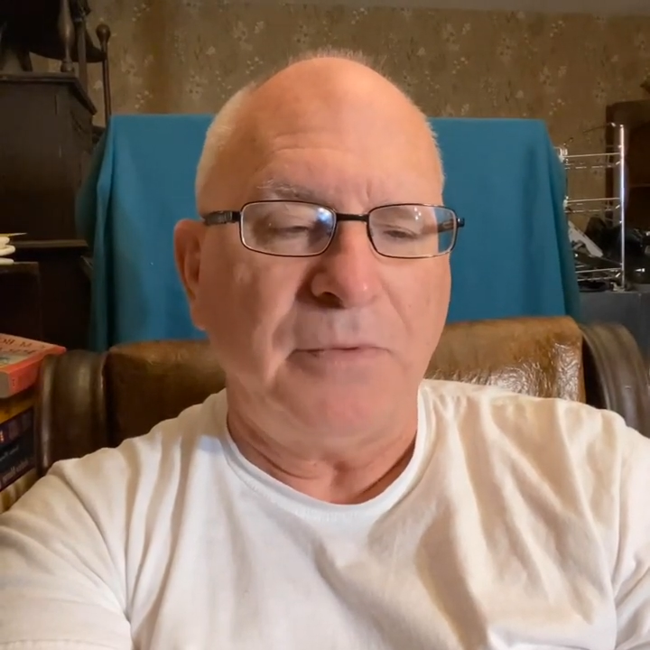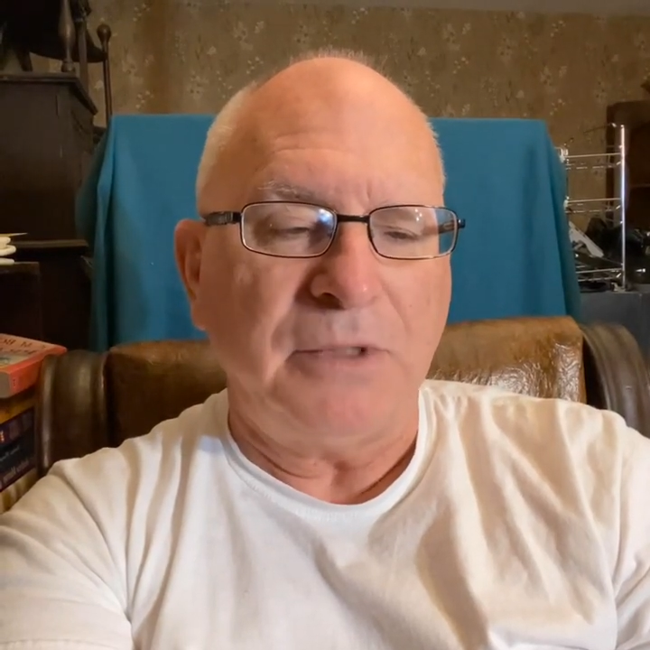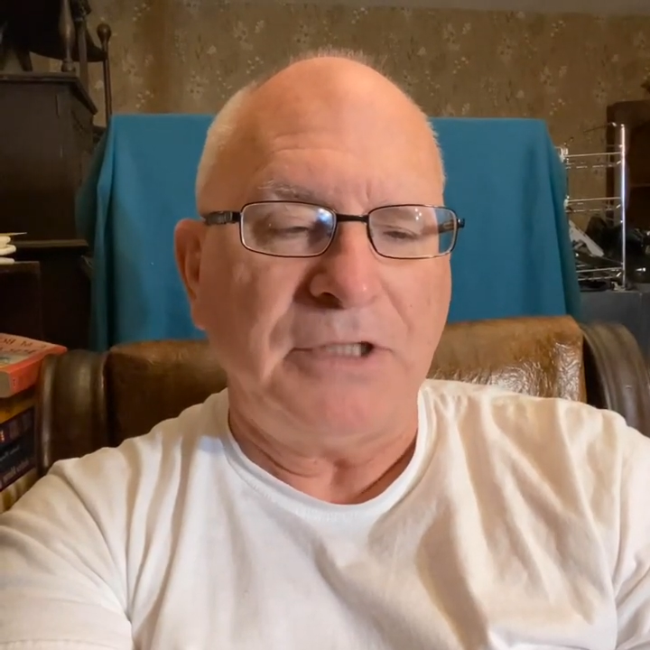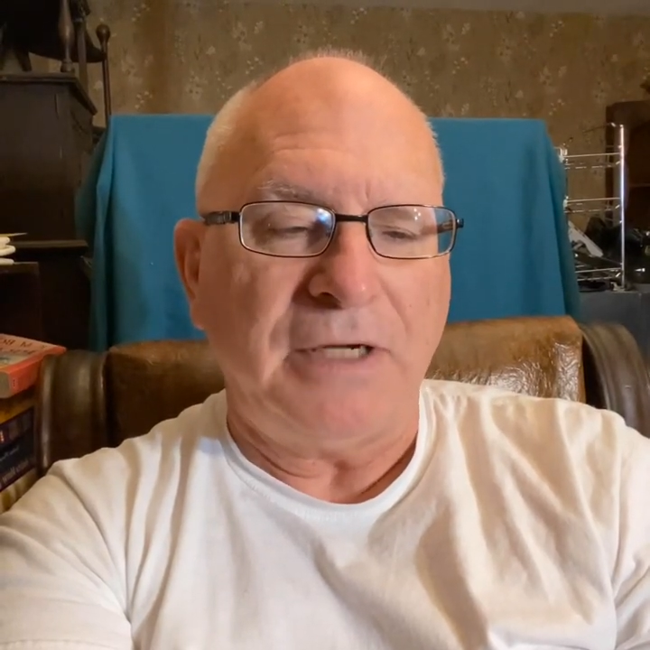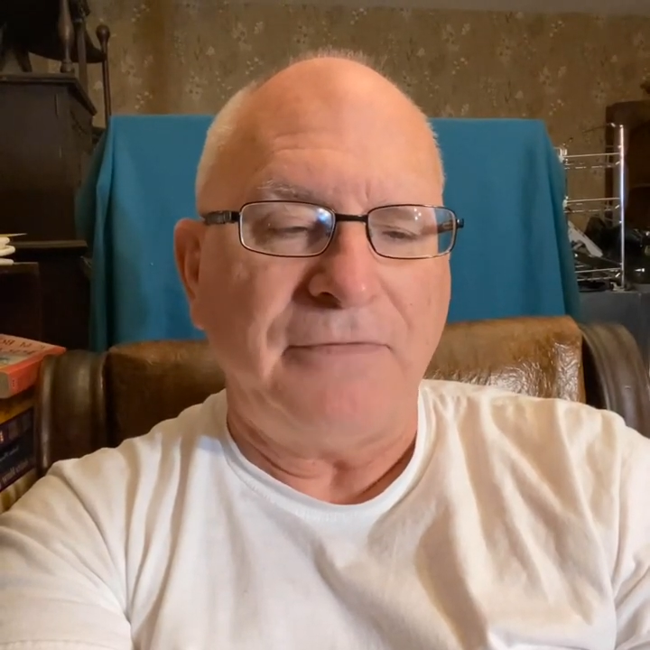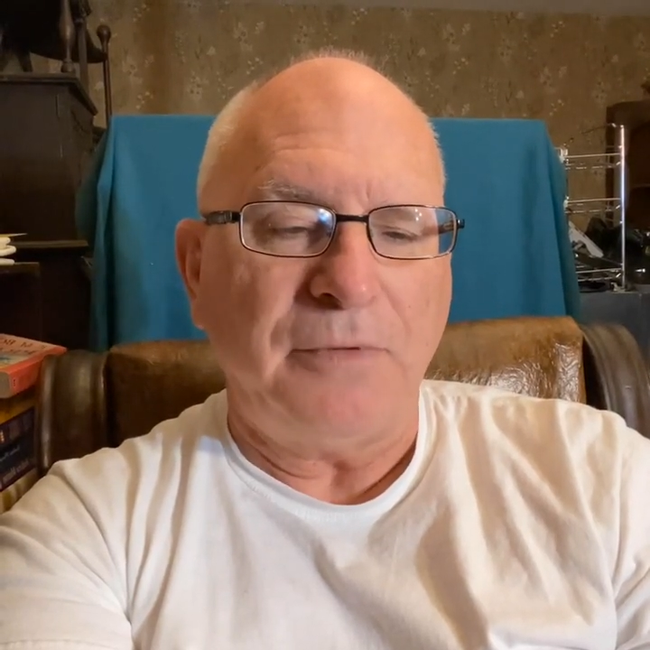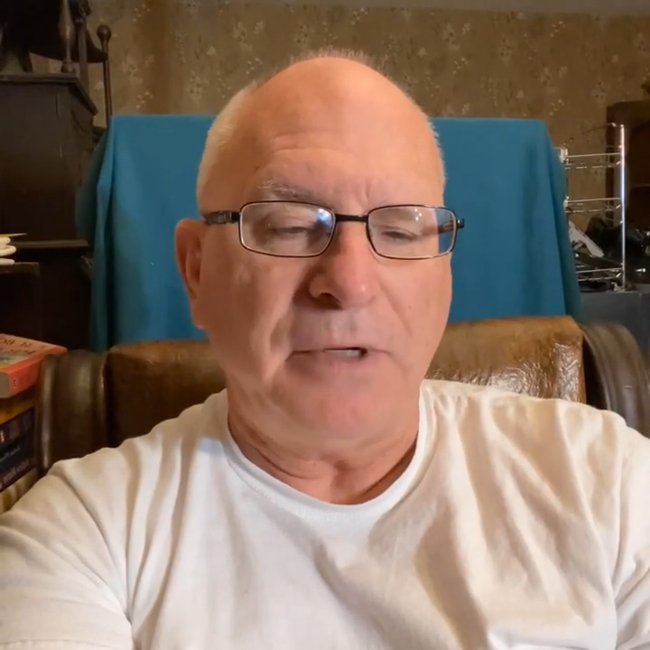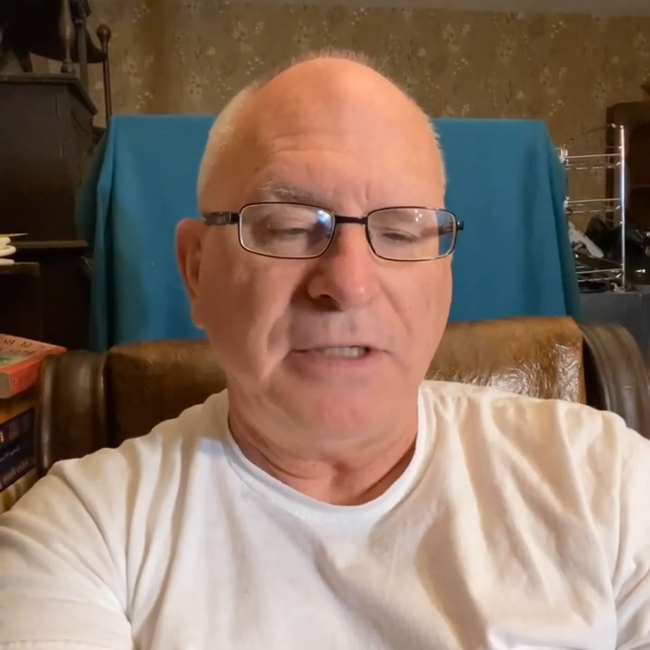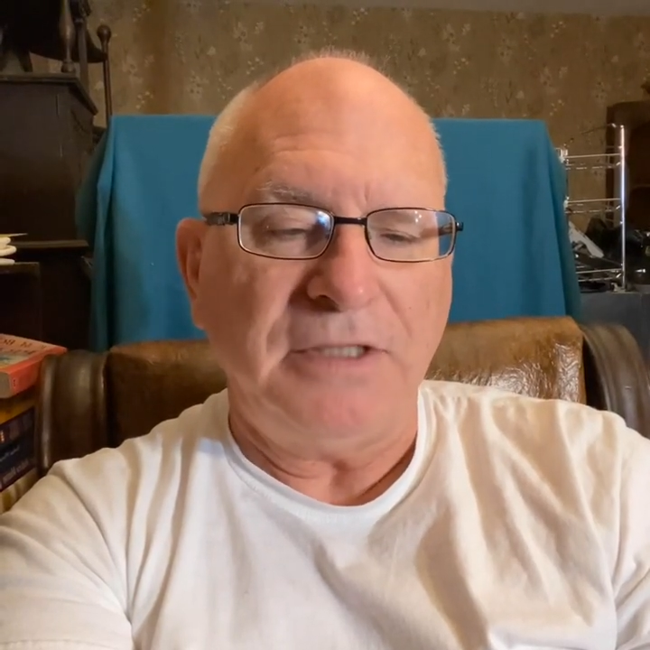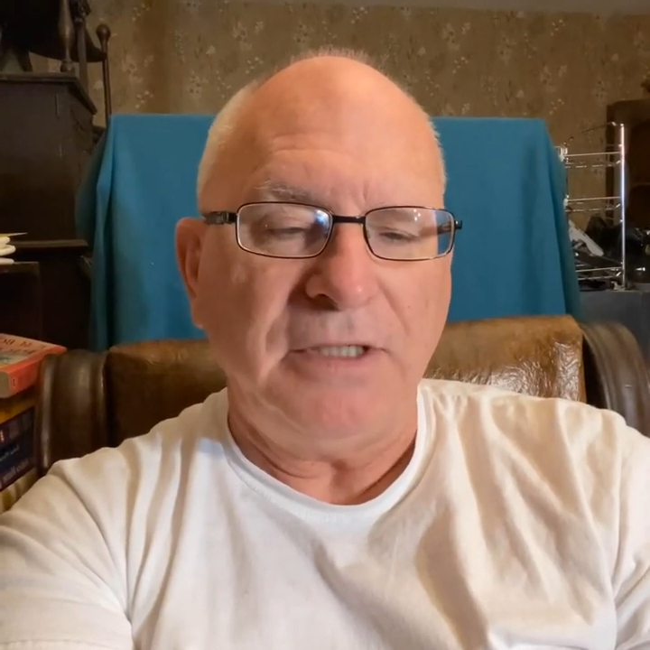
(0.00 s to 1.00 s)
1 John
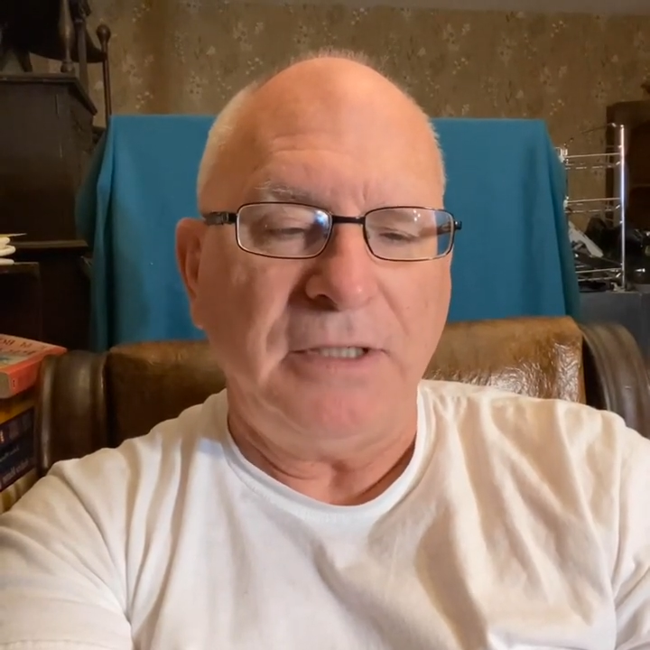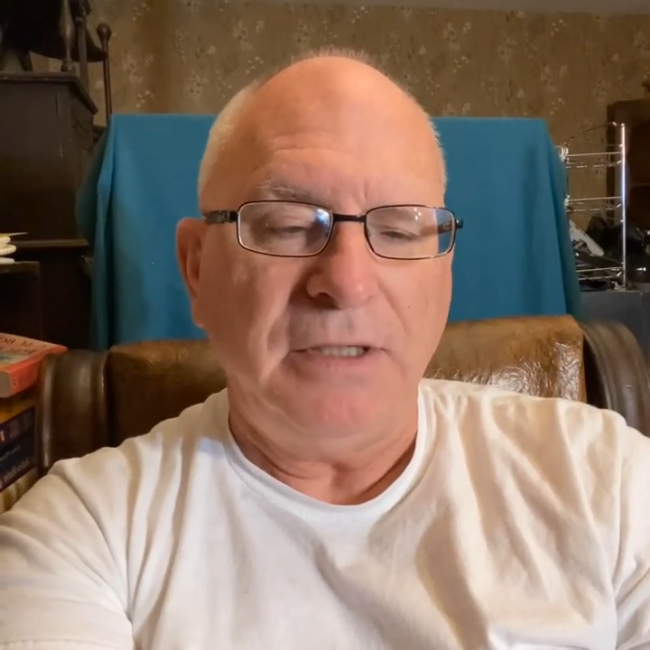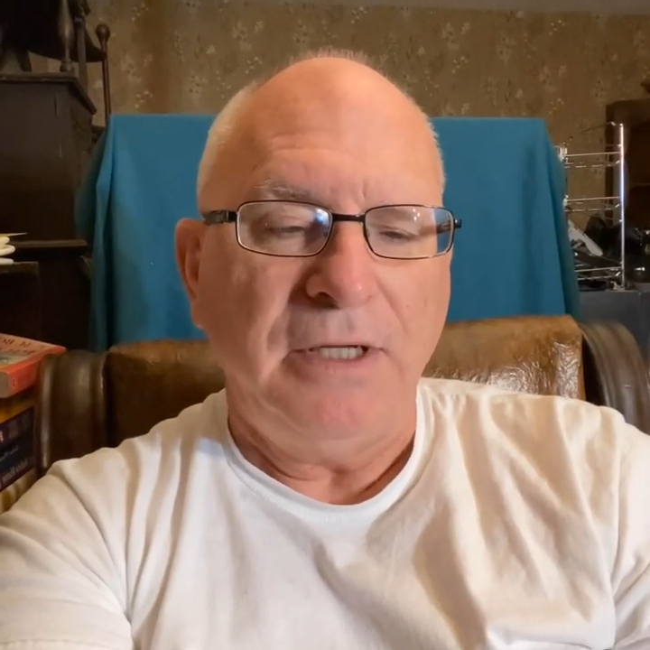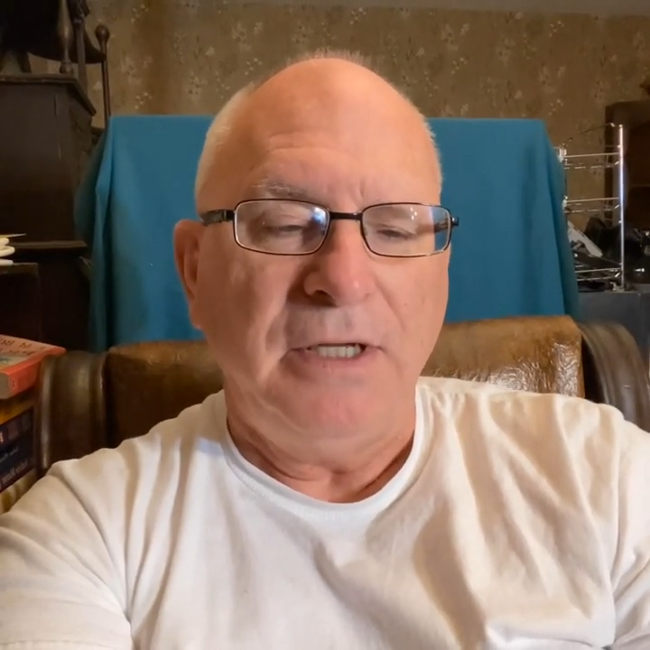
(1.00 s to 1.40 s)
4:18.